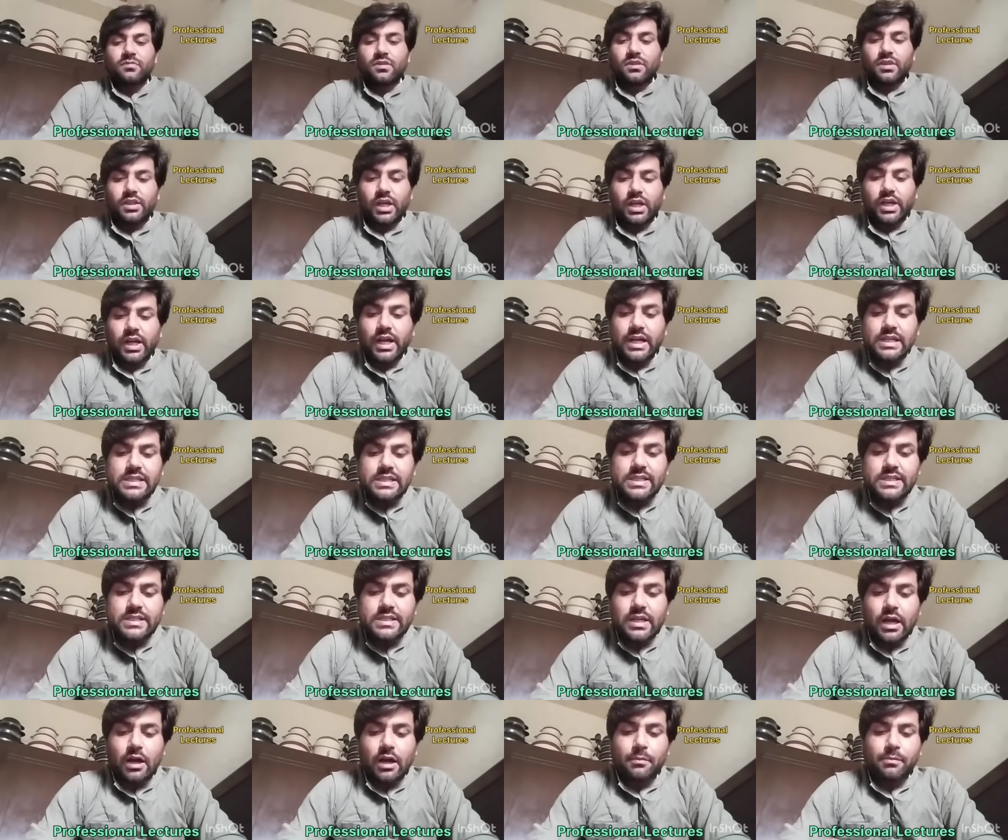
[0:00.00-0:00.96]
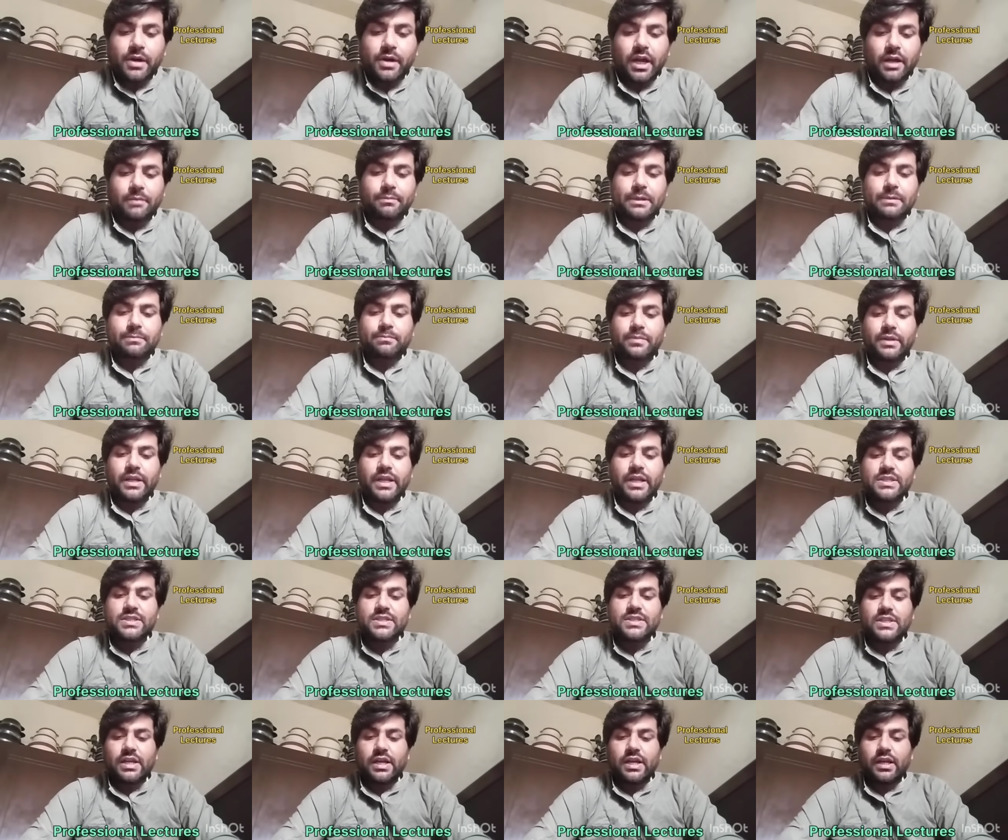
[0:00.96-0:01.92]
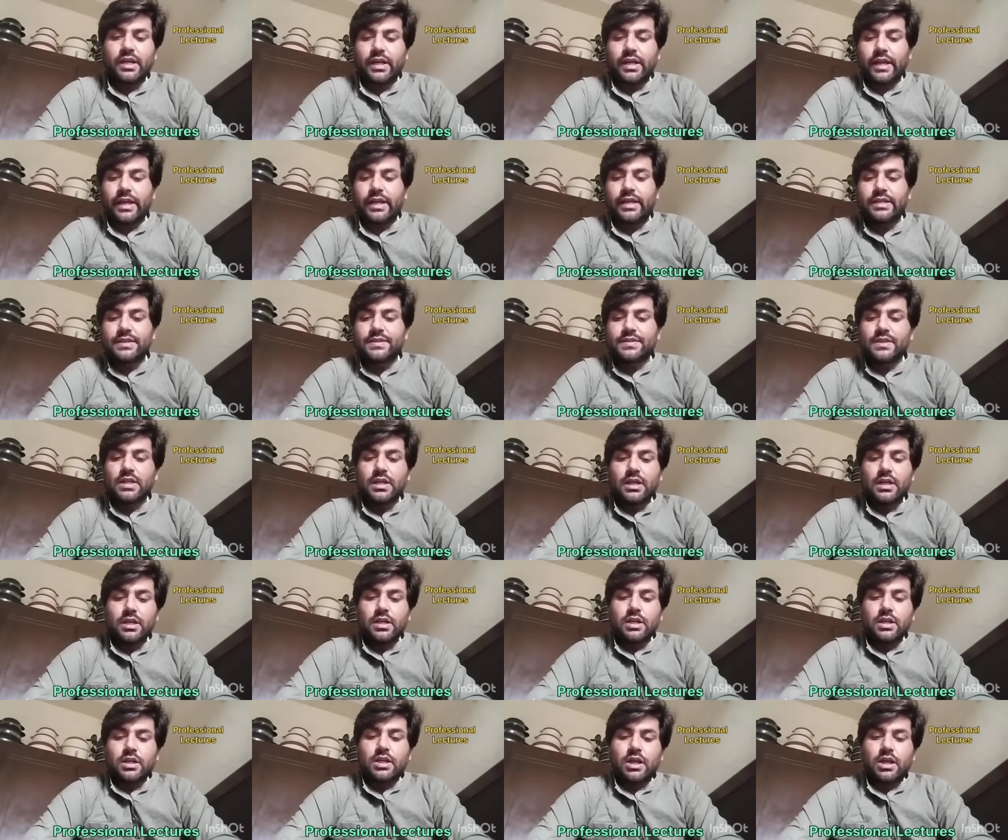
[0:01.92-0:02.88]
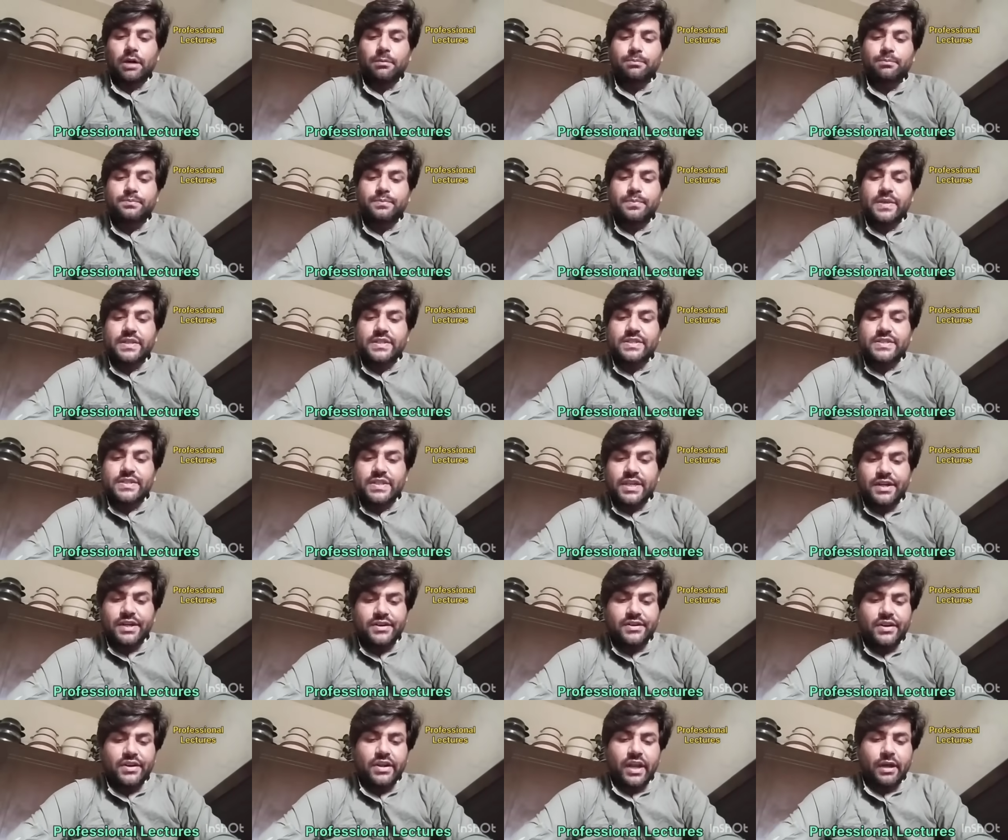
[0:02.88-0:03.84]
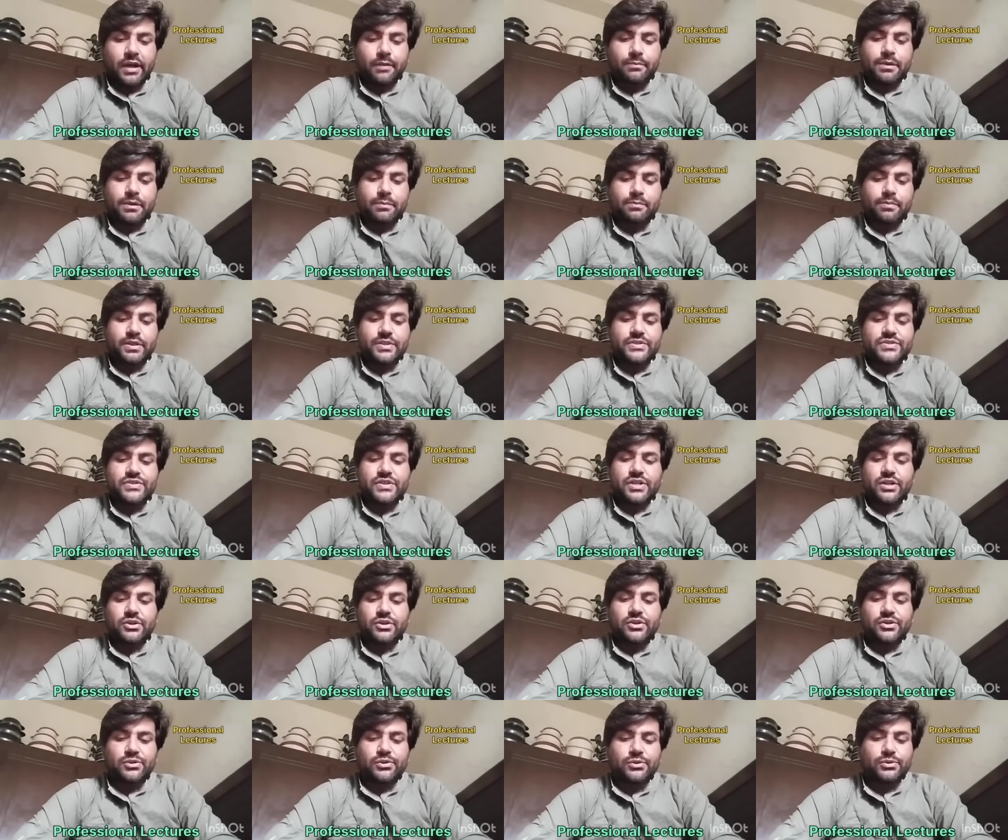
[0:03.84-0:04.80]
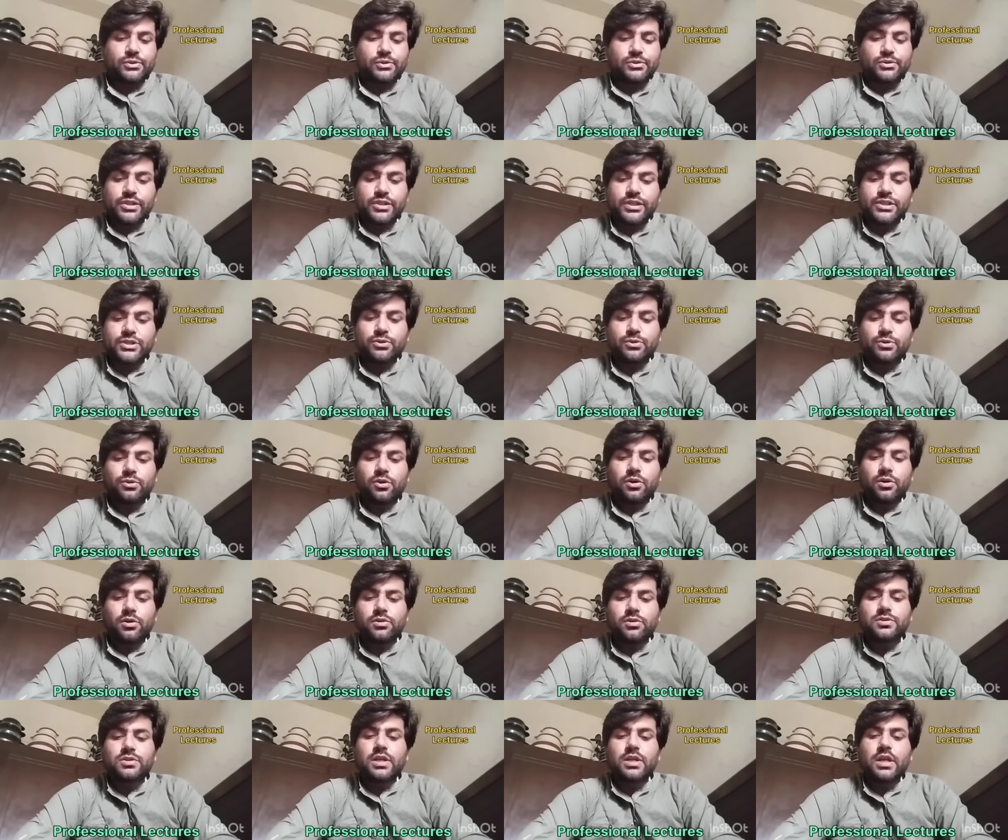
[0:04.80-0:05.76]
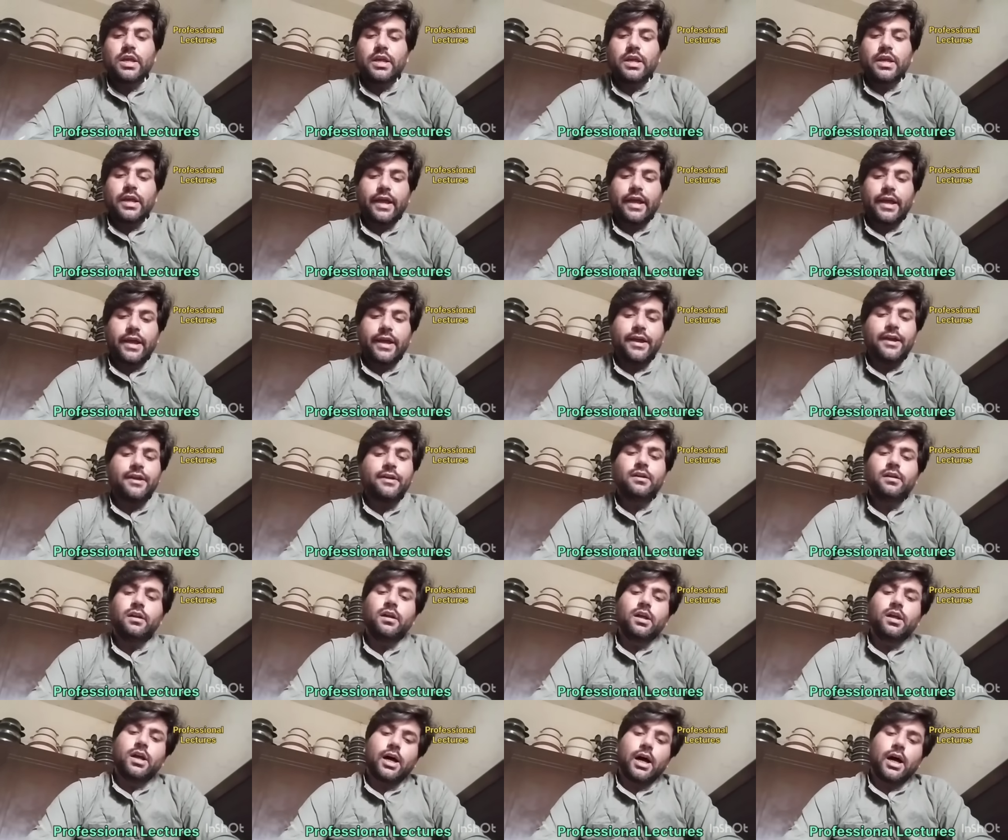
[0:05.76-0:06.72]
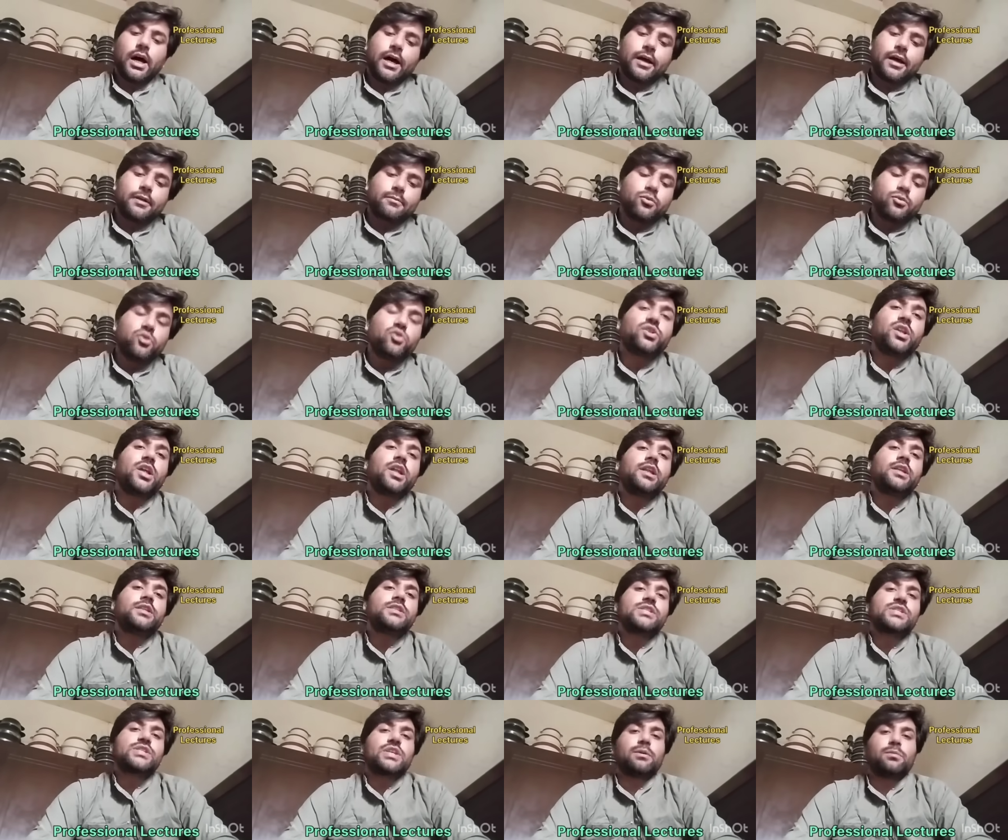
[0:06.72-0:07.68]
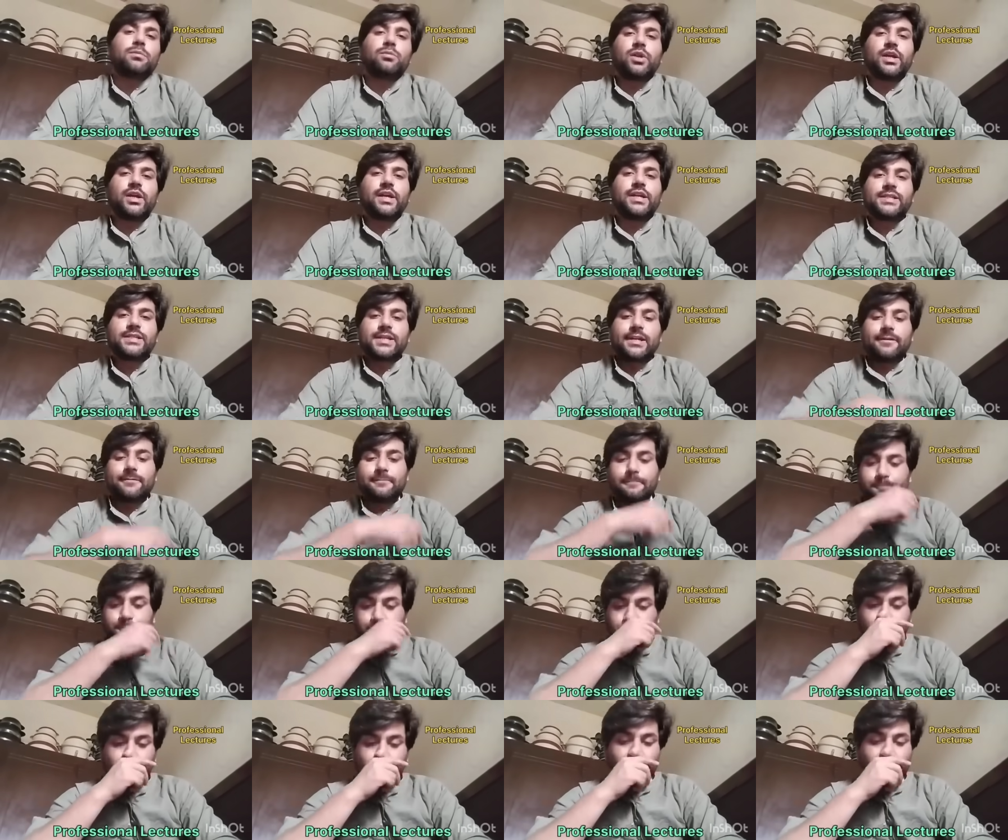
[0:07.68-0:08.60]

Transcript: The causes of hyperplasia is compensatory hyperplasia due to tissue loss and hormonal stimulation.